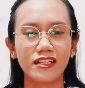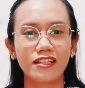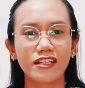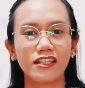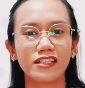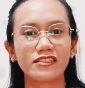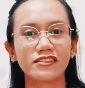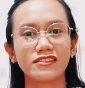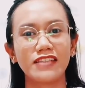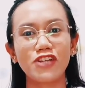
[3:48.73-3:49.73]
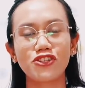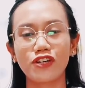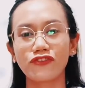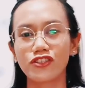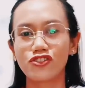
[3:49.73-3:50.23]
the
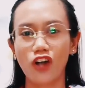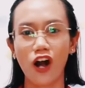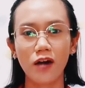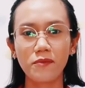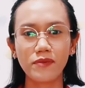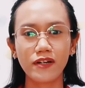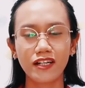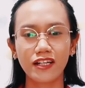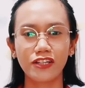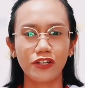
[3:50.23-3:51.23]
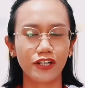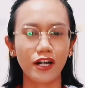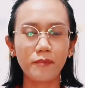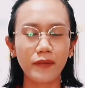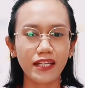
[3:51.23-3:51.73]
nature of the job, your
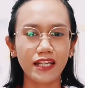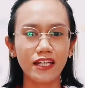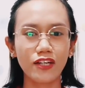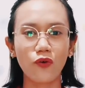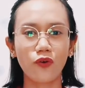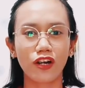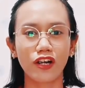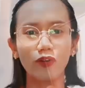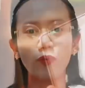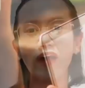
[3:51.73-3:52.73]
company, or